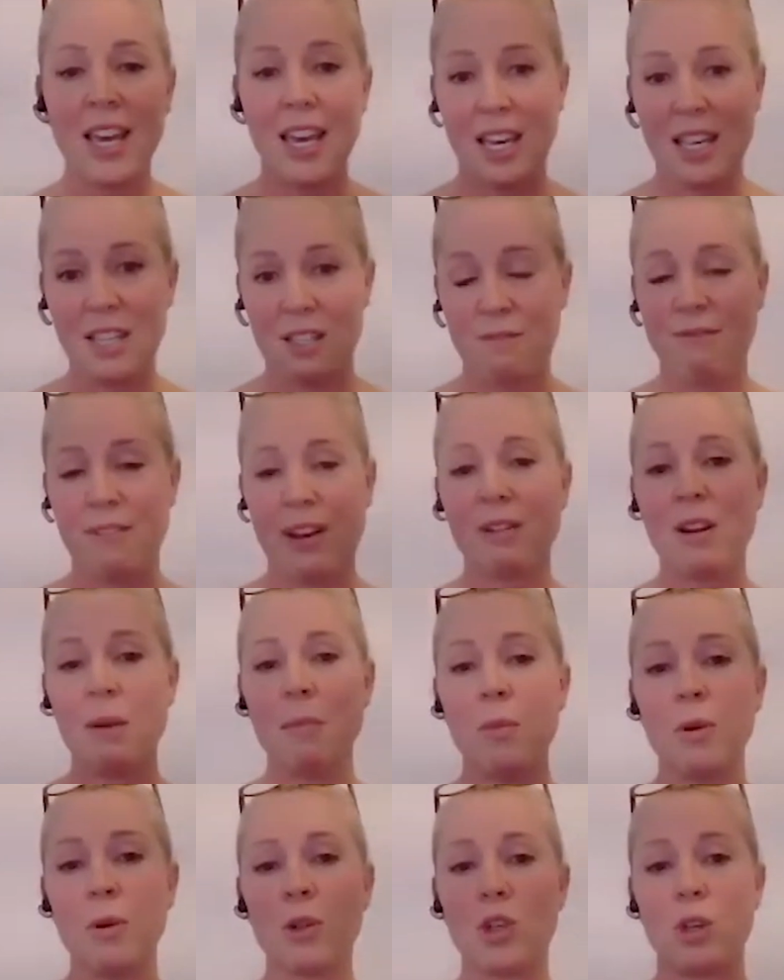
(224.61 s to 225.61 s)
It's very
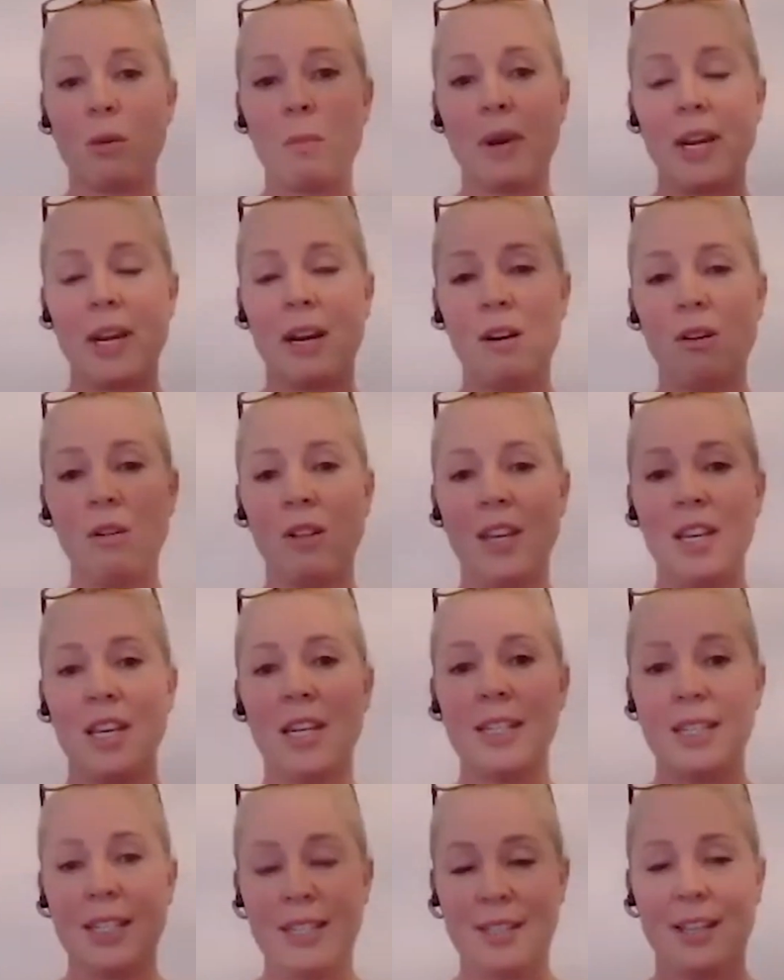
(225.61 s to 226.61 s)
much about
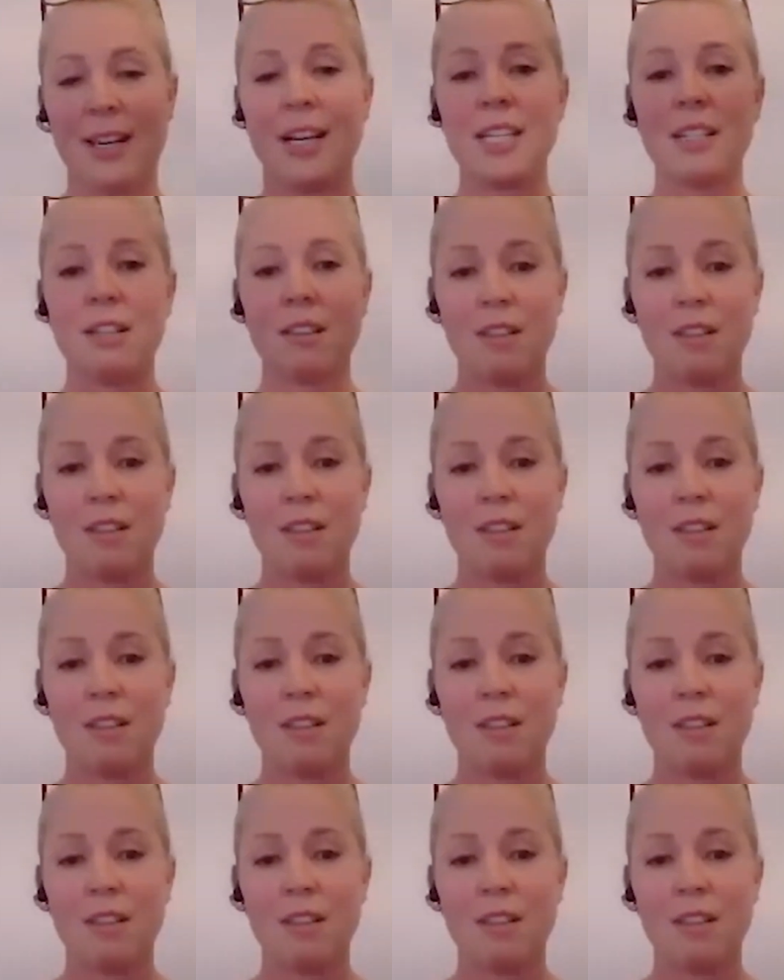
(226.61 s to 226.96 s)
deciding